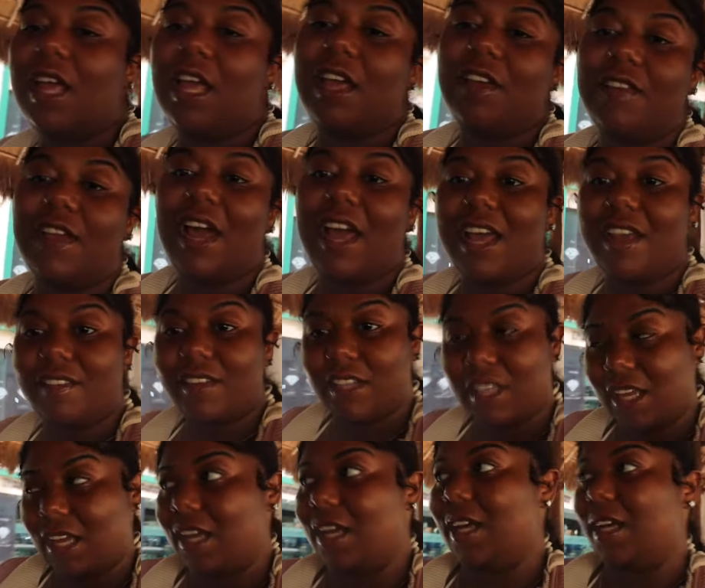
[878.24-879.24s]
If y'all ever
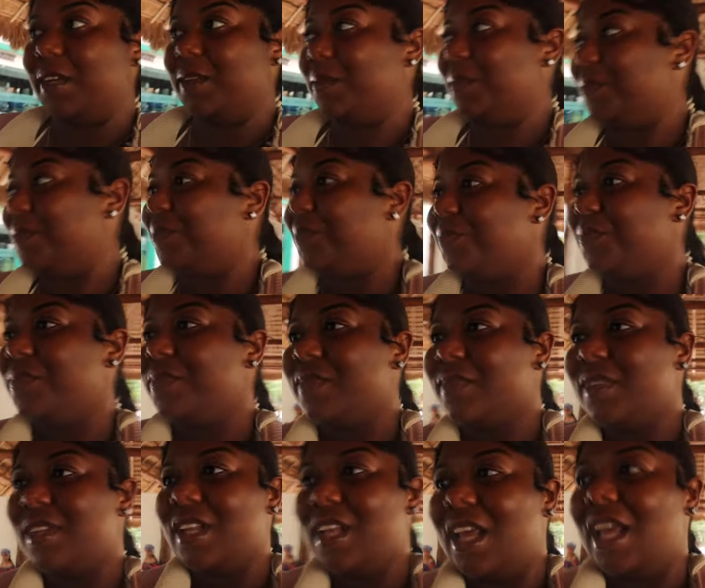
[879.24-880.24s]
come,
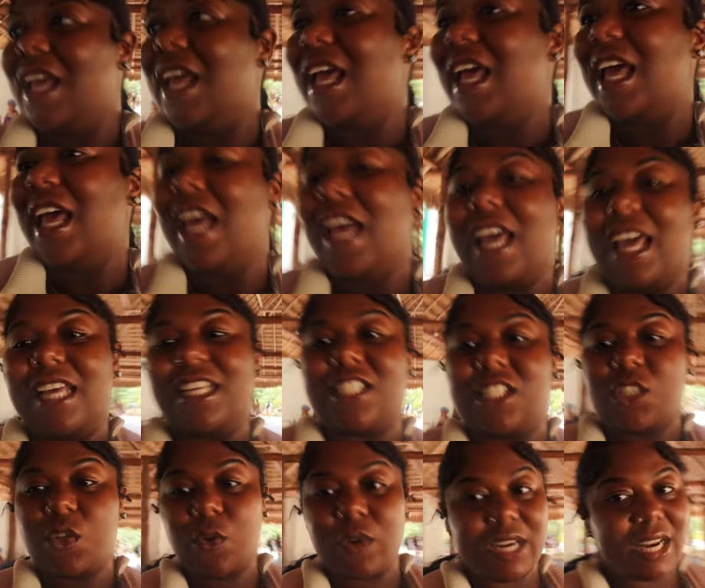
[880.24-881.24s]

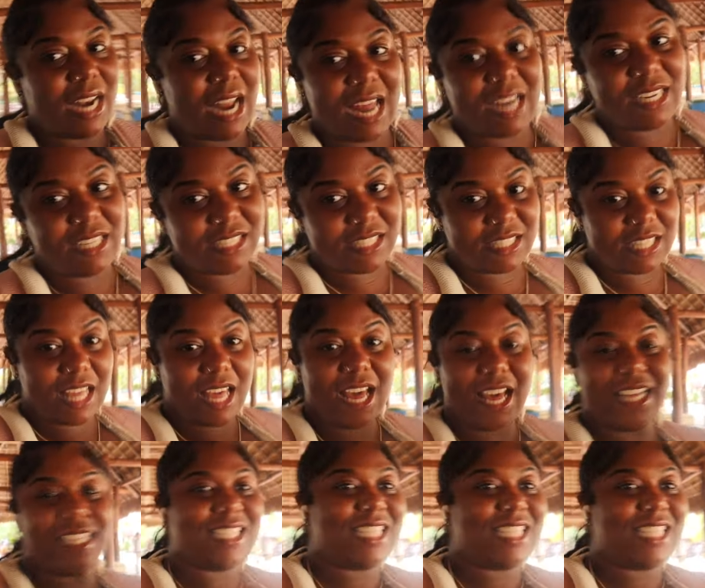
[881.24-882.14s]
it's twenty dollars a